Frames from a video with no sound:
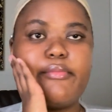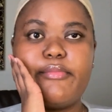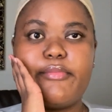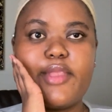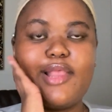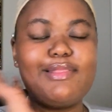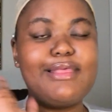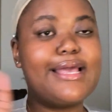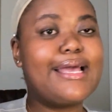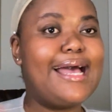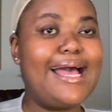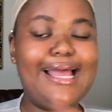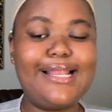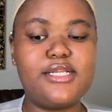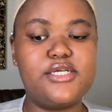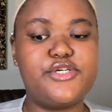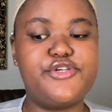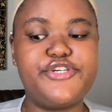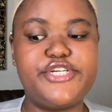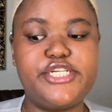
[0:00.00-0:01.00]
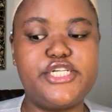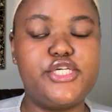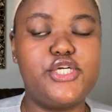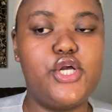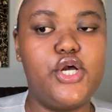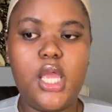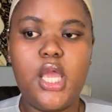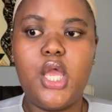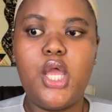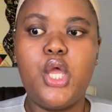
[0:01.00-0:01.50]
they're kind of already
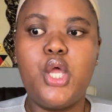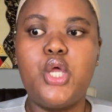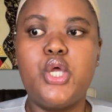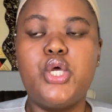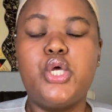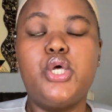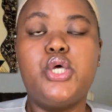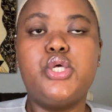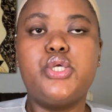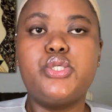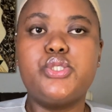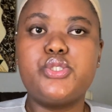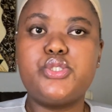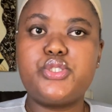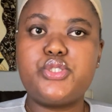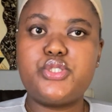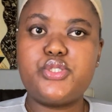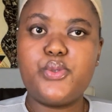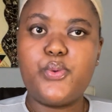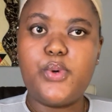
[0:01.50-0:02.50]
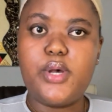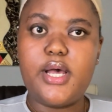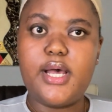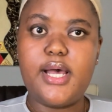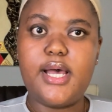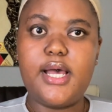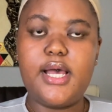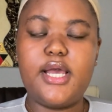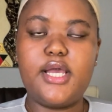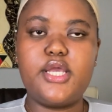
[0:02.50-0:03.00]
gone. So
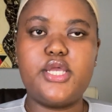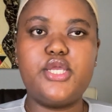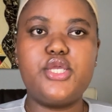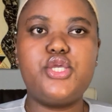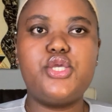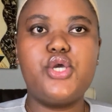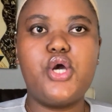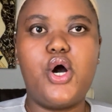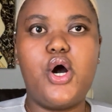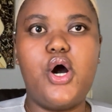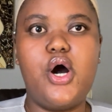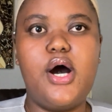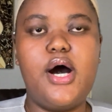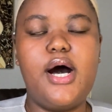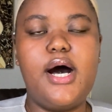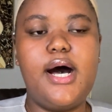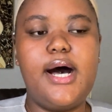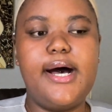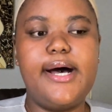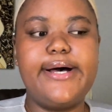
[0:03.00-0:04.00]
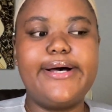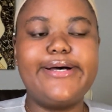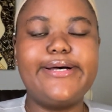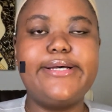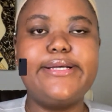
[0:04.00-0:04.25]
yeah,